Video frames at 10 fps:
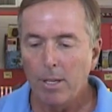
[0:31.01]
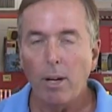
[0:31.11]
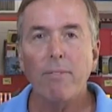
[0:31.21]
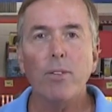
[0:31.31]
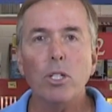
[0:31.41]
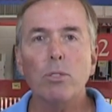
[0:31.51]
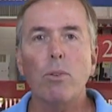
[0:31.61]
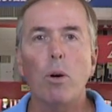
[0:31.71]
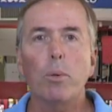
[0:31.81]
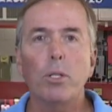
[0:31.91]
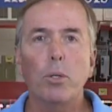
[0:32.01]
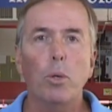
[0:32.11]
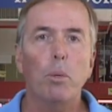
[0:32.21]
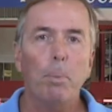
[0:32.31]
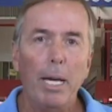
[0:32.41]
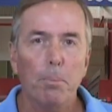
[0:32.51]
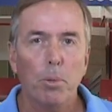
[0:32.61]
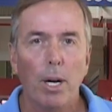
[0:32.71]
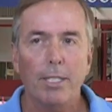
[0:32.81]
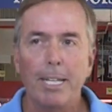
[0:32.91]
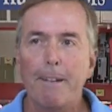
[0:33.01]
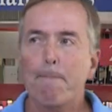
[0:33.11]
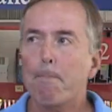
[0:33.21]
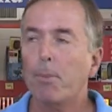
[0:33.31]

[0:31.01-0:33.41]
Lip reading: You know, first of all, when you're doing a paint project,